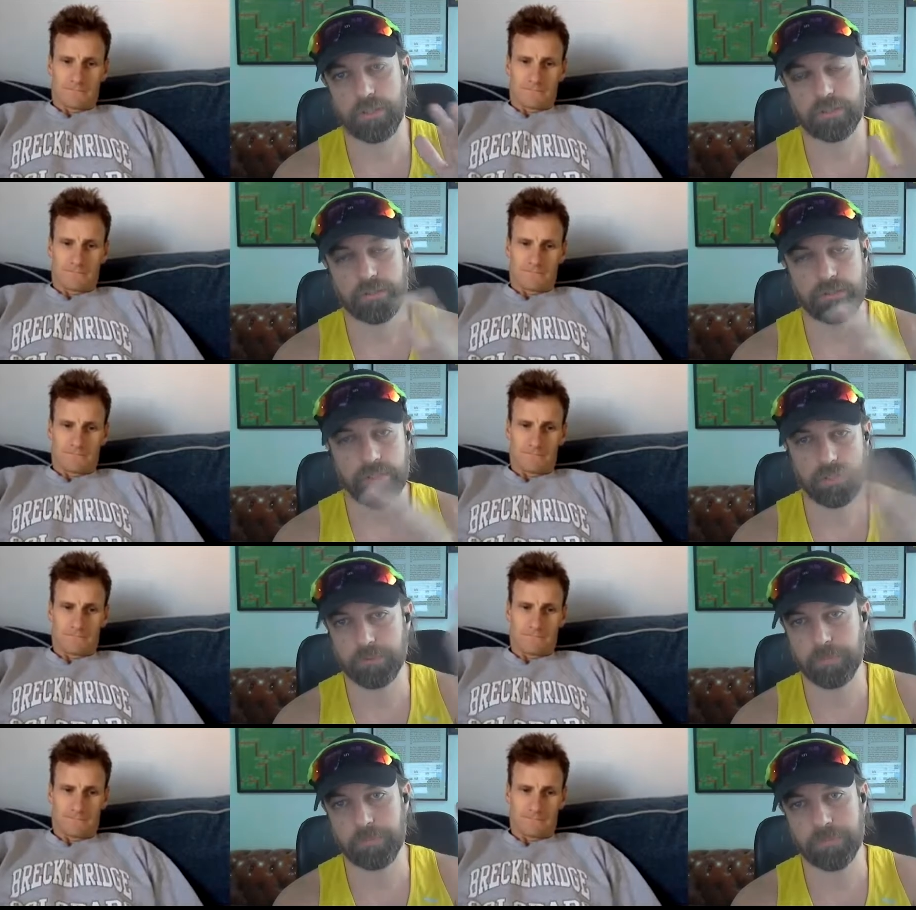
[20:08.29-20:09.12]

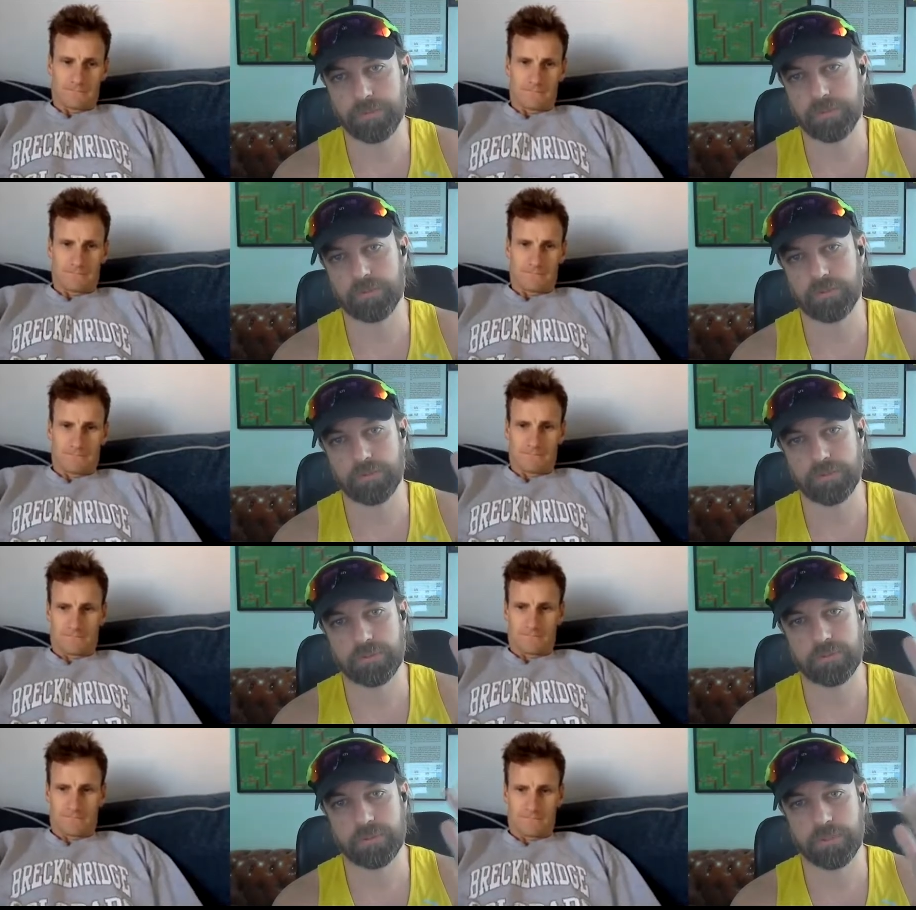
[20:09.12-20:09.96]
Speaker 1: Equipment is almost
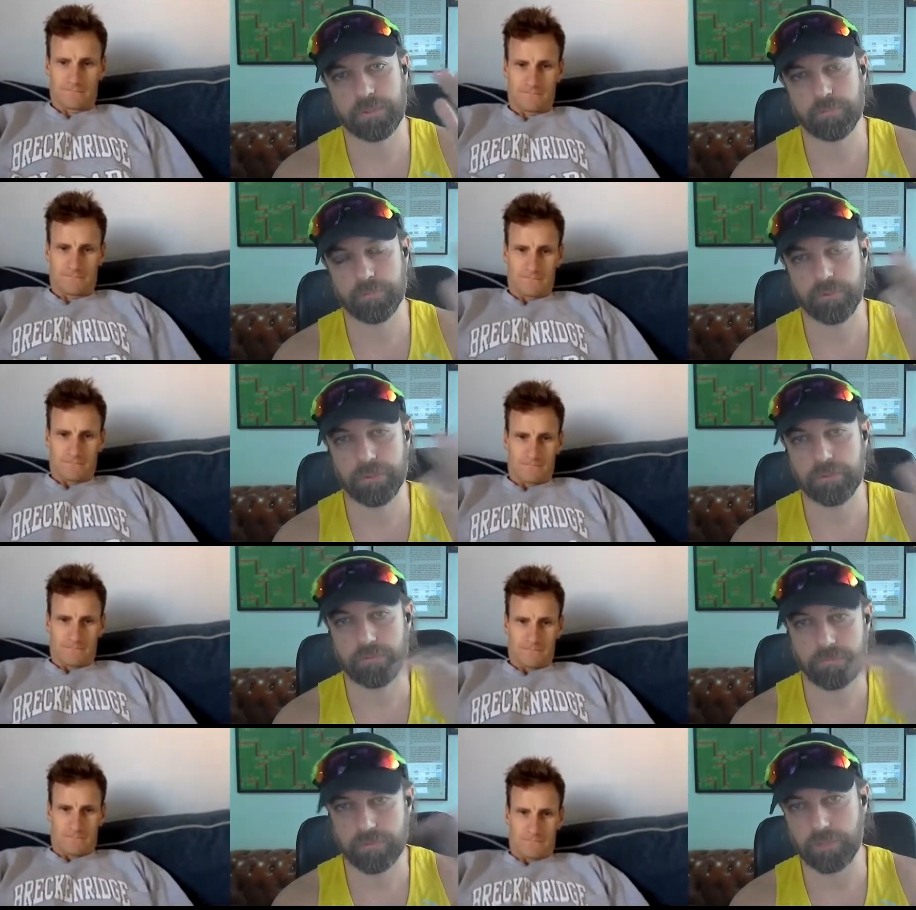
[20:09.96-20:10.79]
at the point of
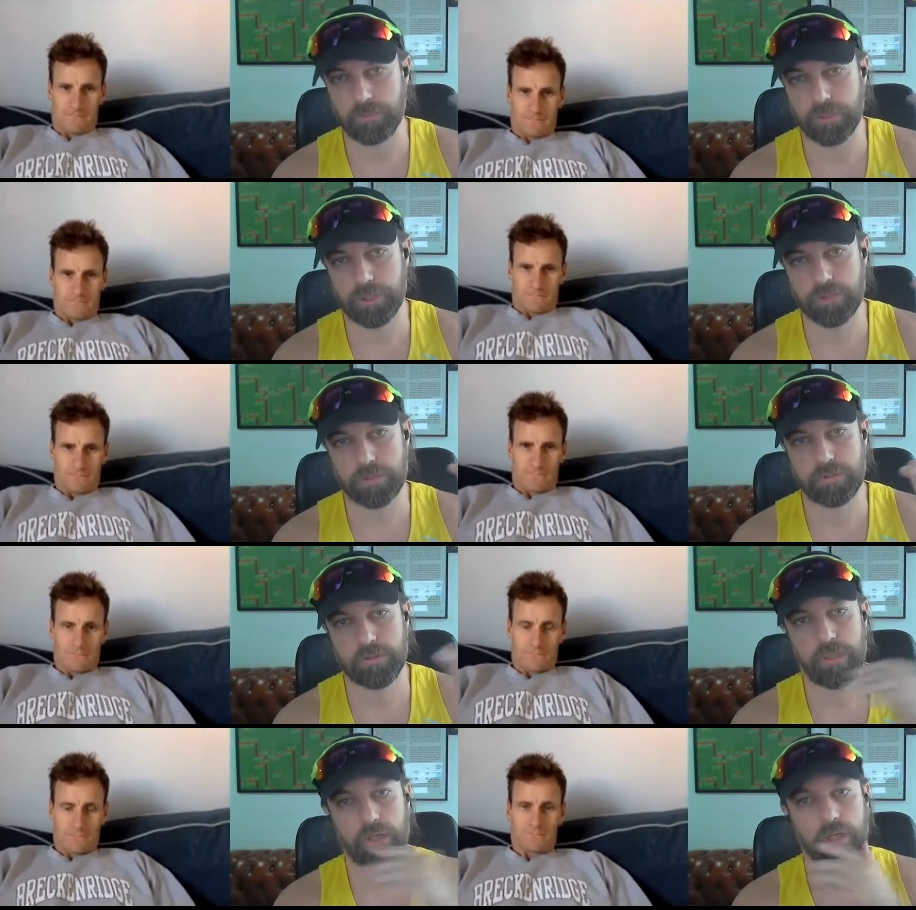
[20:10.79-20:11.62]
regulation.
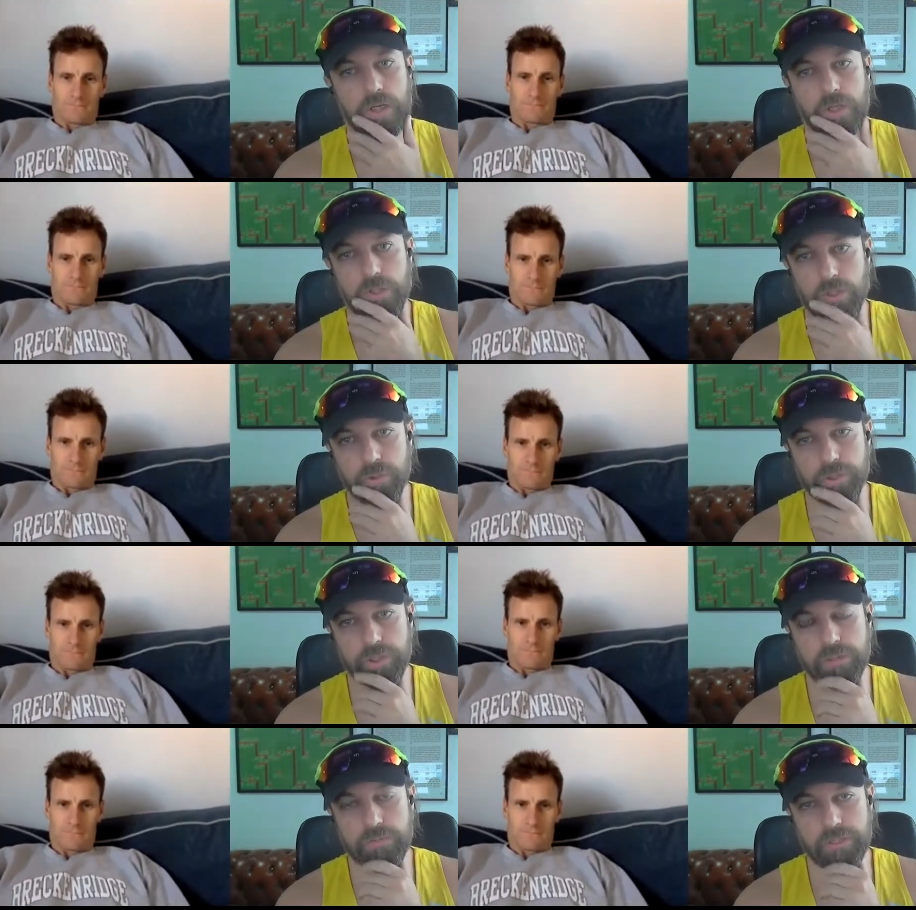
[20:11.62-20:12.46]
Coaching is
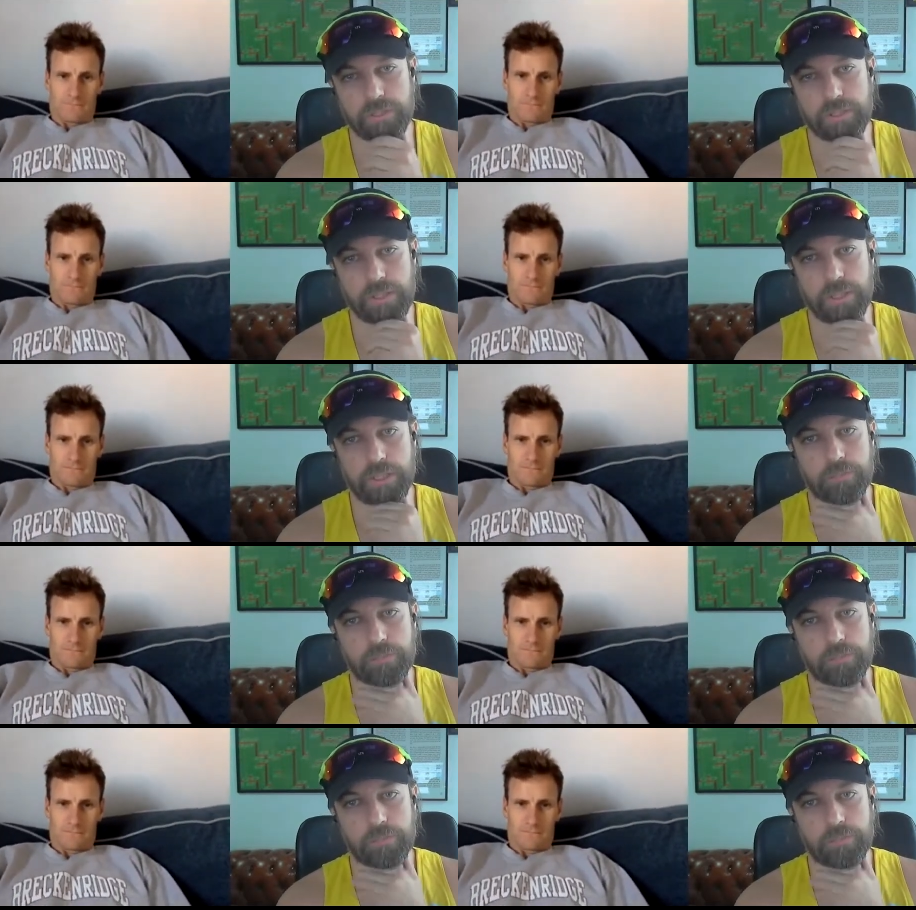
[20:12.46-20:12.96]
very high,